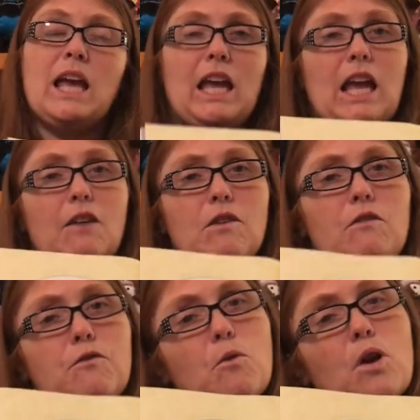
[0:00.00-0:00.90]
even
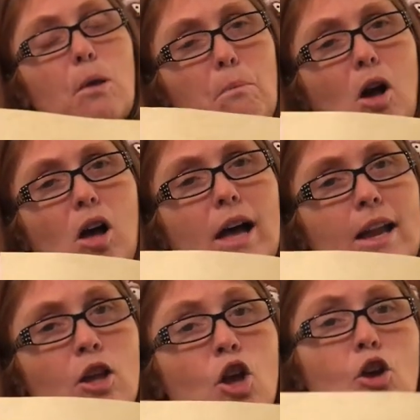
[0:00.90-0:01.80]
for
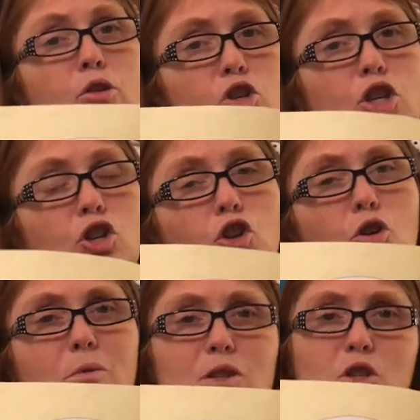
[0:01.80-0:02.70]
Haman, who she
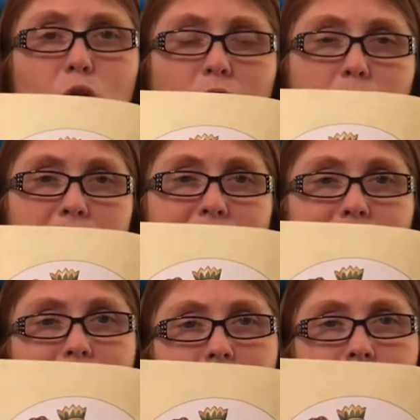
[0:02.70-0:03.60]
knew was doing a
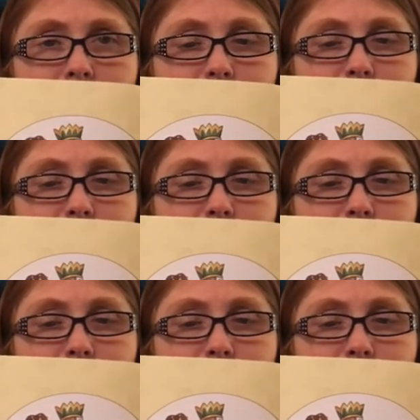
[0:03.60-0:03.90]
bad thing.